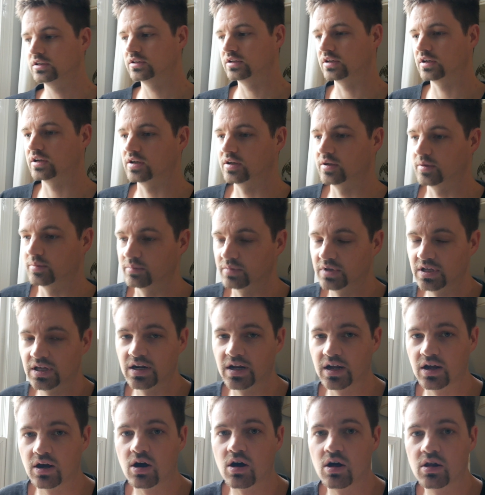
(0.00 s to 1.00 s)
Can
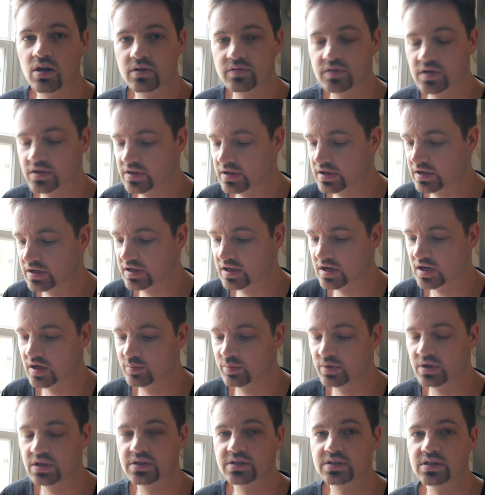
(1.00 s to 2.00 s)
I haul everything? Can I
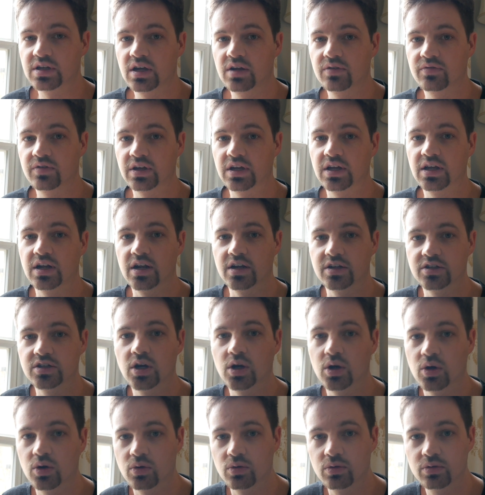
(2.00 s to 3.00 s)
be safe? And can I
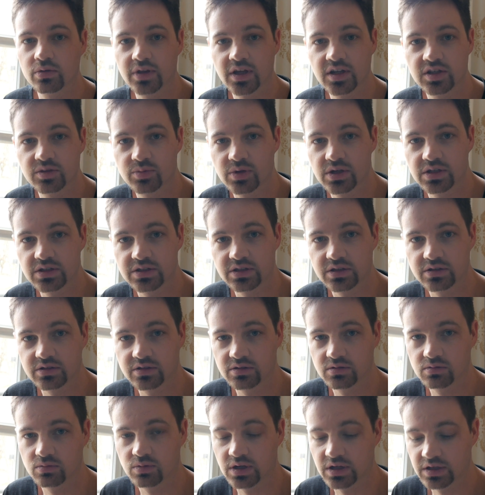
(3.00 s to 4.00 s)
tow? That's
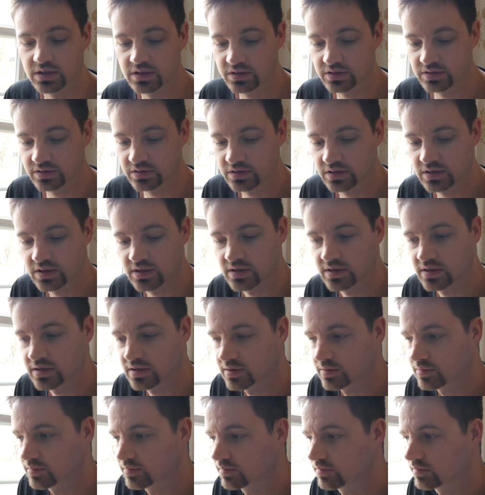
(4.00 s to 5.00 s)
basically
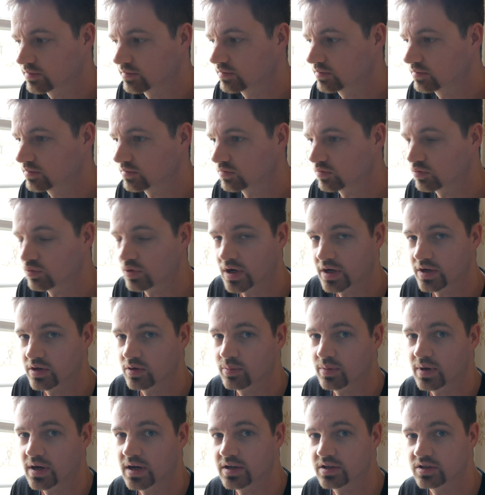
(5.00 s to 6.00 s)
why you
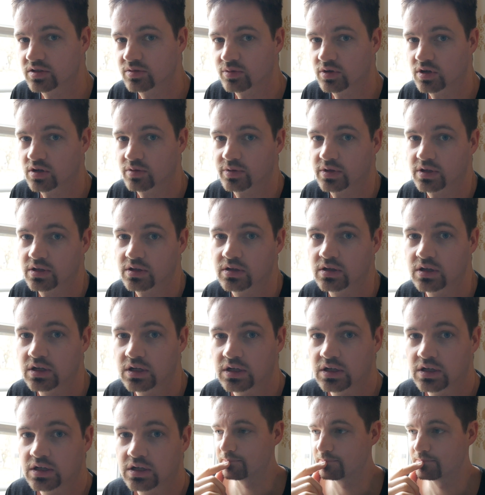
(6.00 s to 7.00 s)
buy a Suburban.
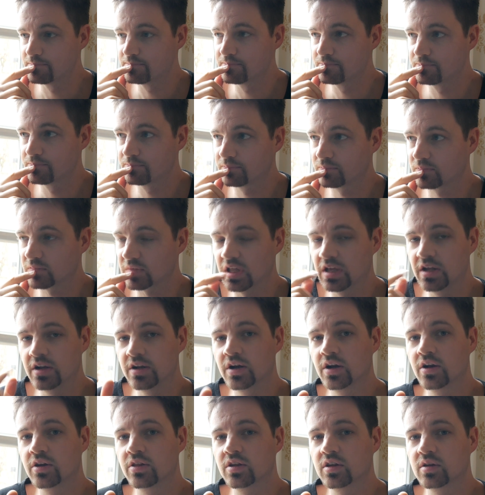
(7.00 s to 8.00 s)
And
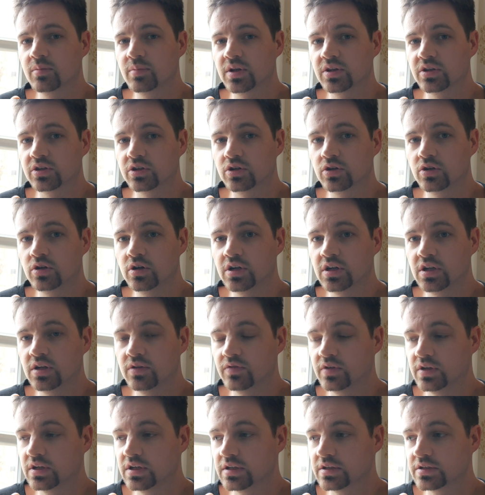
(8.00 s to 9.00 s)
another thing about the current
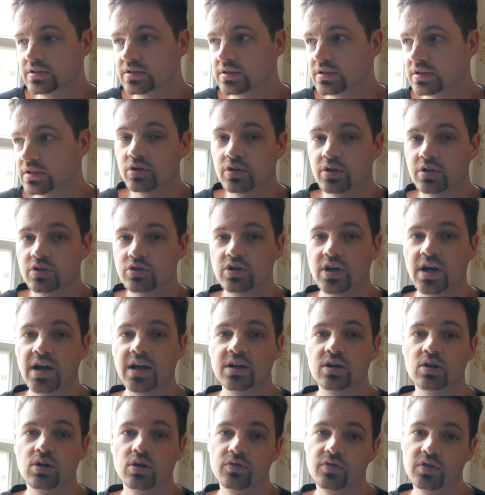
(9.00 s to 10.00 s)
EVs, the
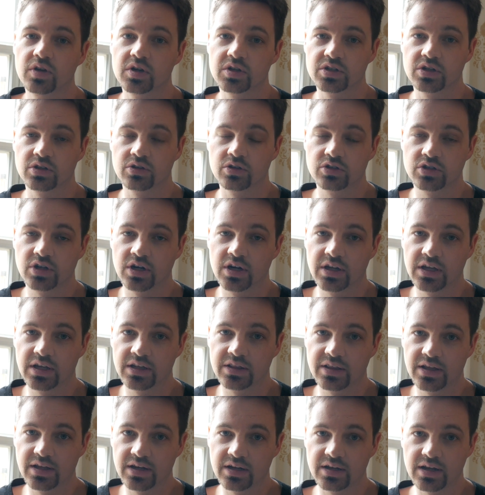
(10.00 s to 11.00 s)
drag coefficient, they're trying to
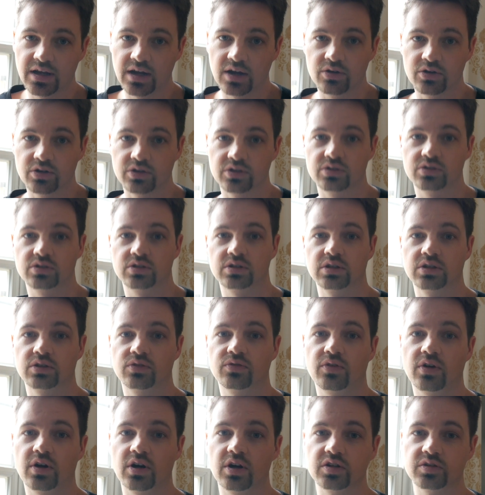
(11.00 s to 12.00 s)
get that down as
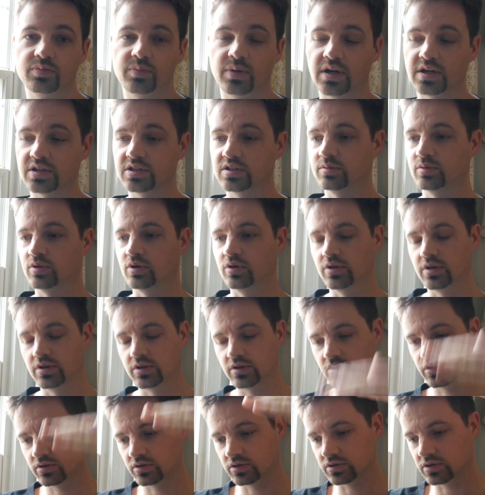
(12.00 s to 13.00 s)
far as possible. That
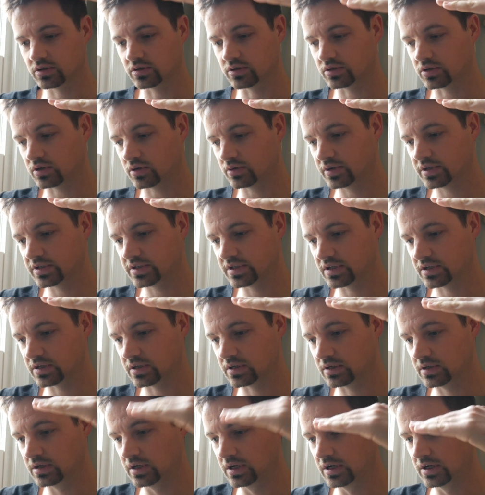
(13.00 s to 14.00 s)
there's always
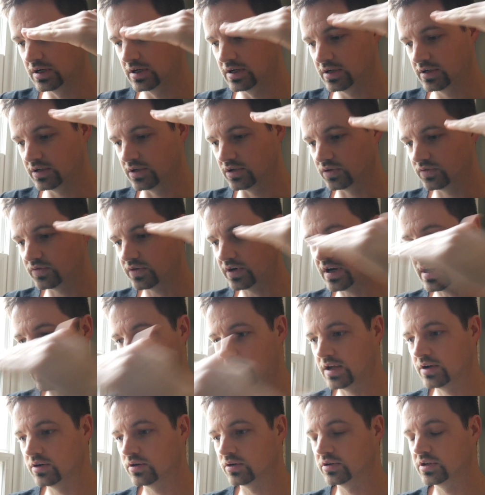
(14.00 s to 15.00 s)
a, you know, it's very
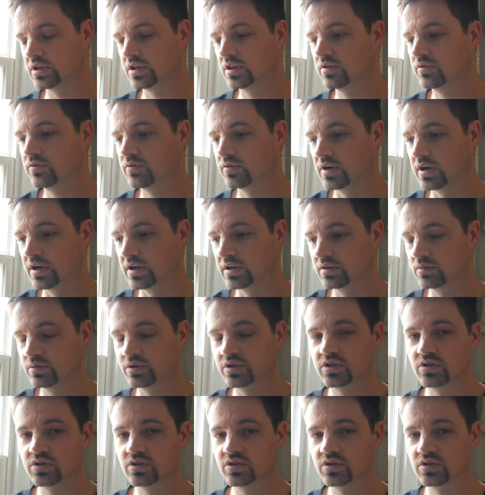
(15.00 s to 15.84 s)
angled in the front, which